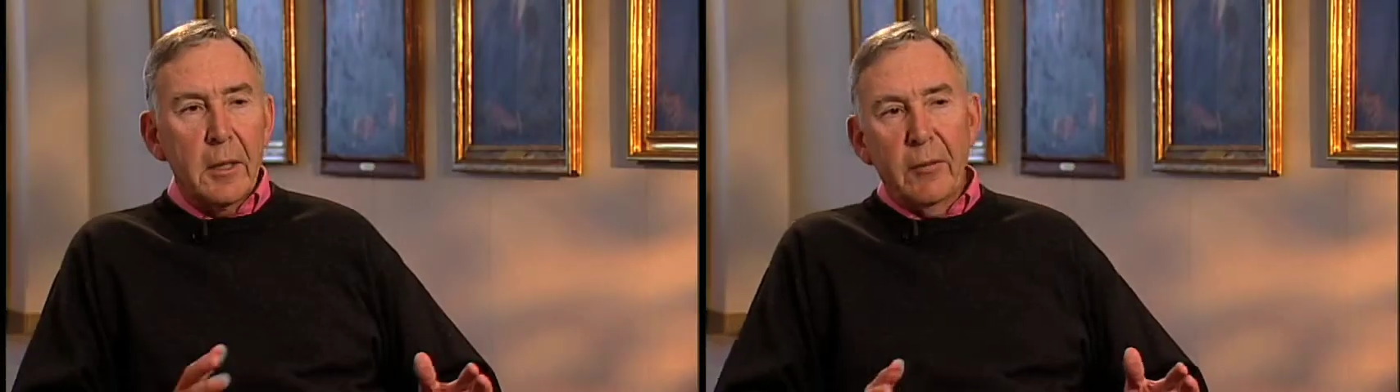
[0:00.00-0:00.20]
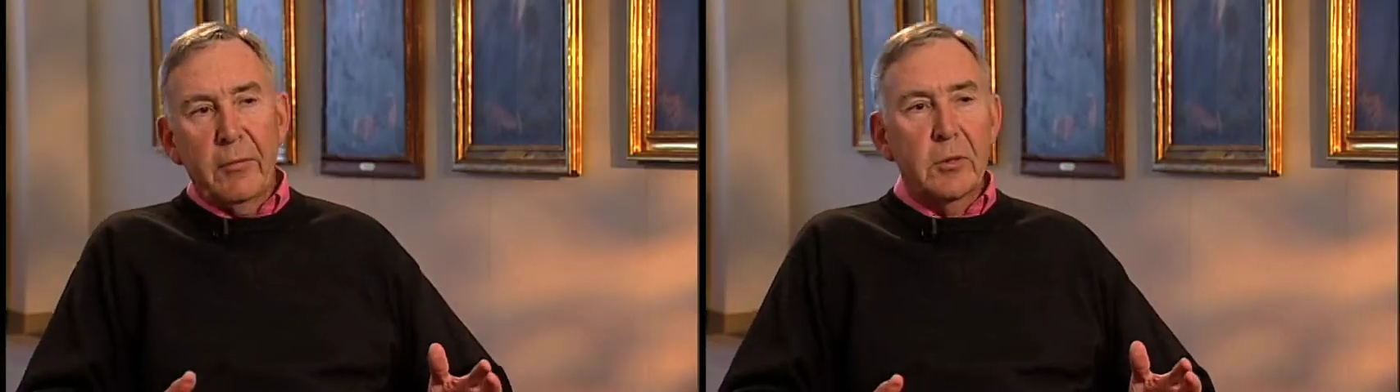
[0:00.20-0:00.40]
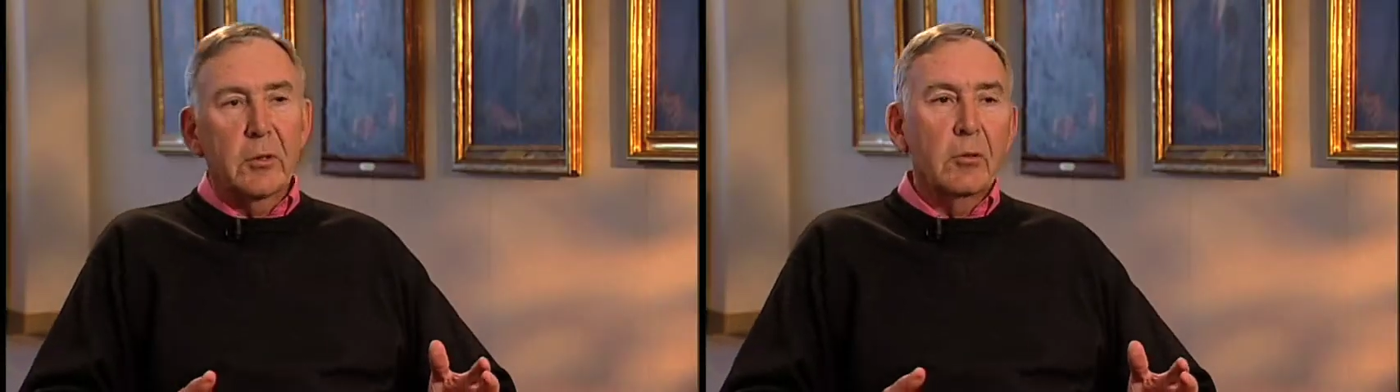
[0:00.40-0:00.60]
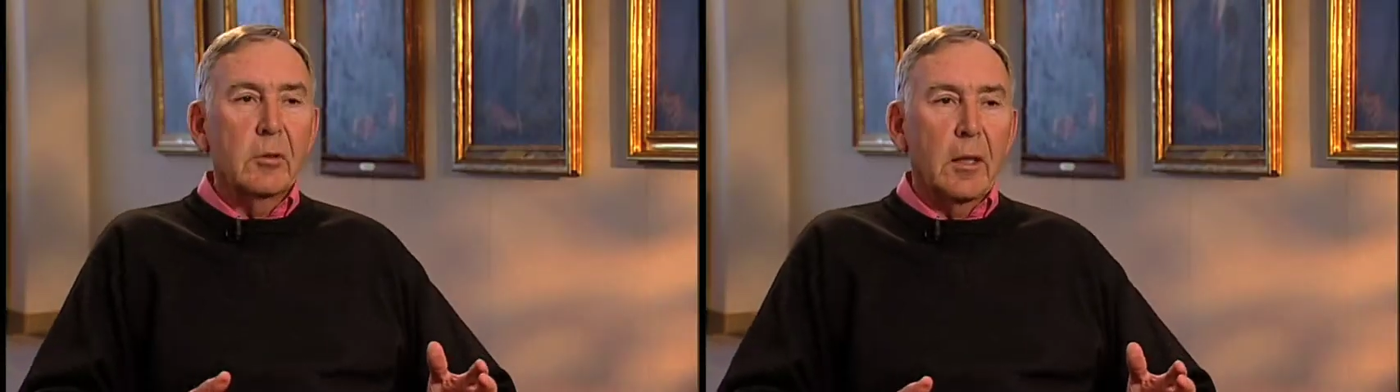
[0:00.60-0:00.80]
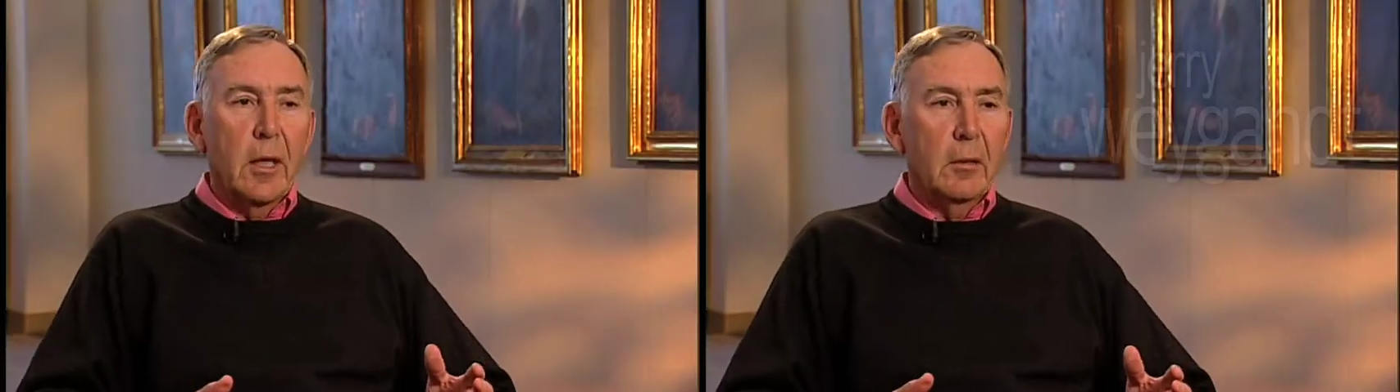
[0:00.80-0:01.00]
different
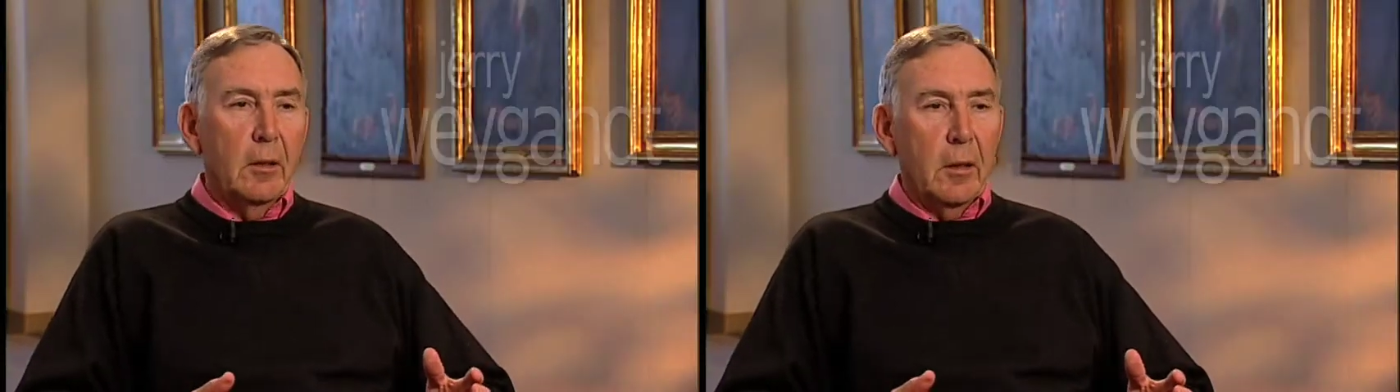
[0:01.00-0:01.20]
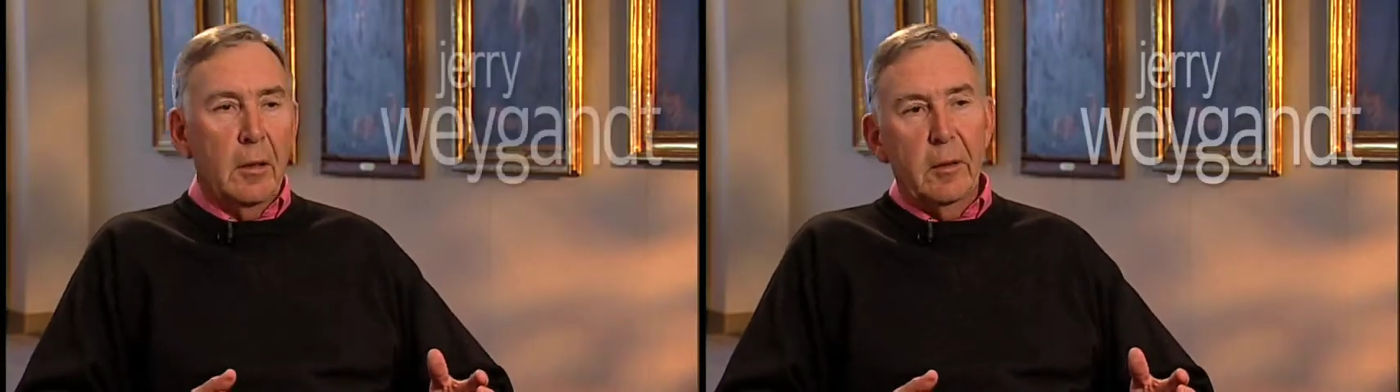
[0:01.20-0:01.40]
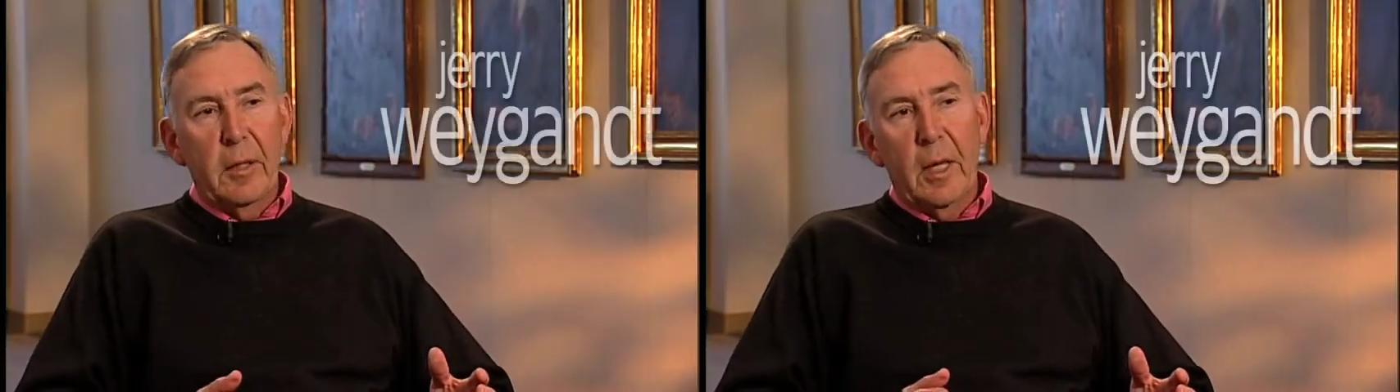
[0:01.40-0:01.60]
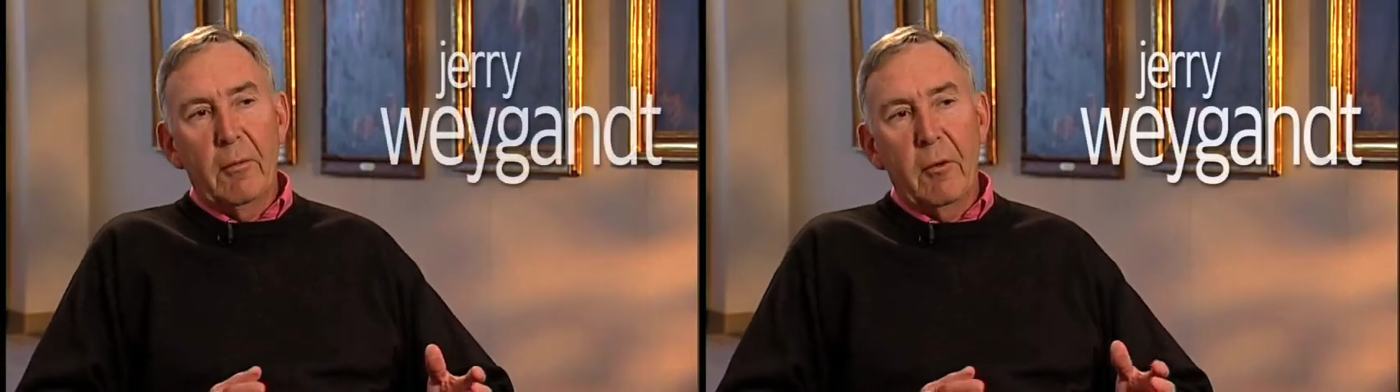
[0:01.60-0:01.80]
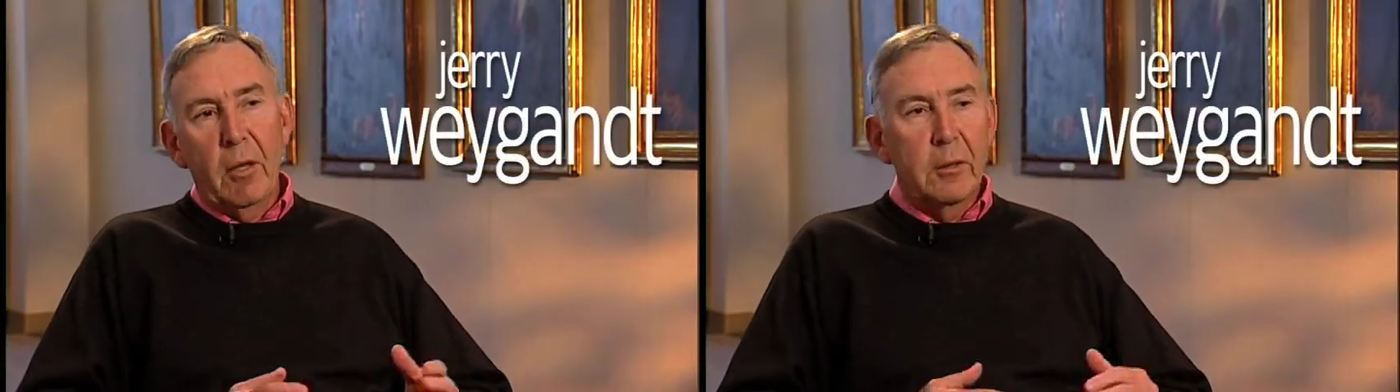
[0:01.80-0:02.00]
students out there that have all